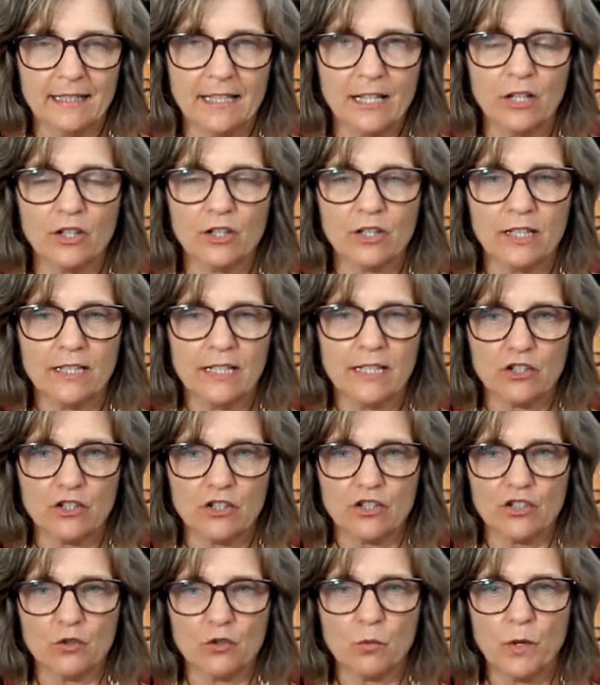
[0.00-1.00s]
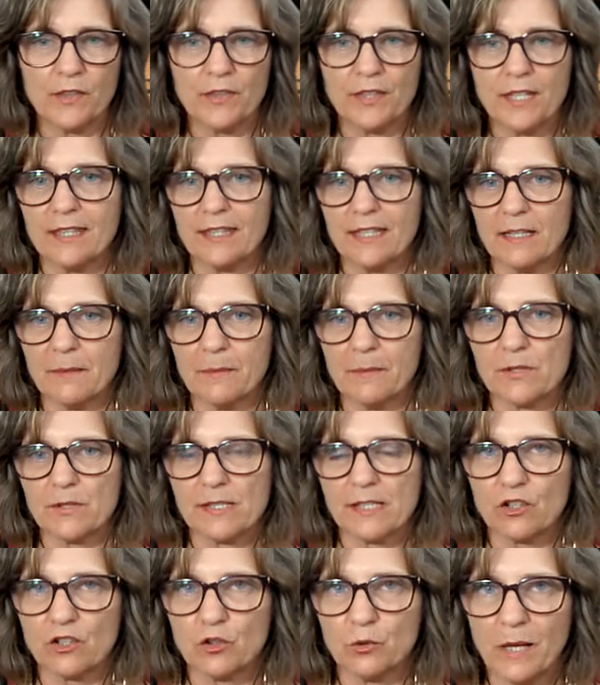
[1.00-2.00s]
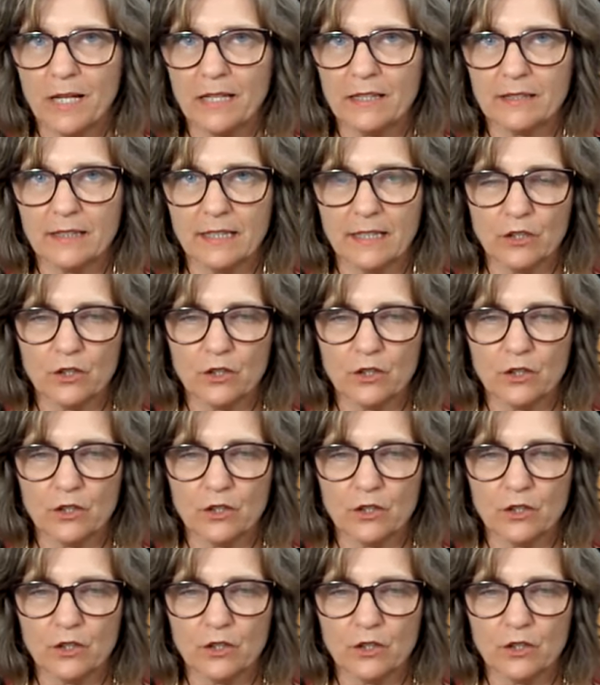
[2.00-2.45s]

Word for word: their connection to what they think about sexuality.